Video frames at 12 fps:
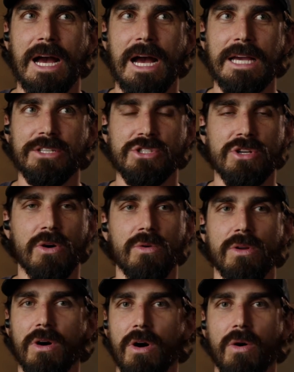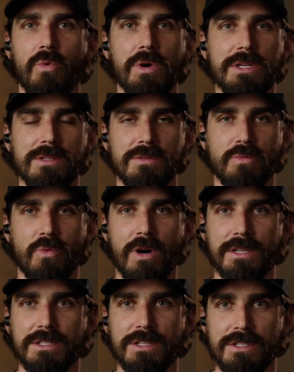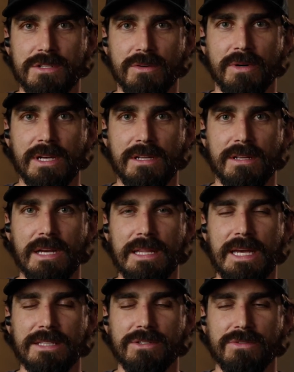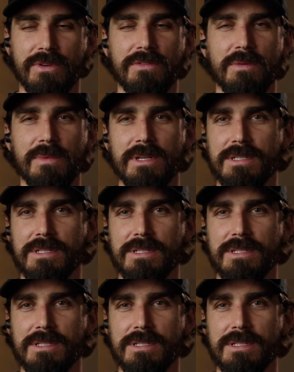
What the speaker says: I don't always want to do it. And that's driven by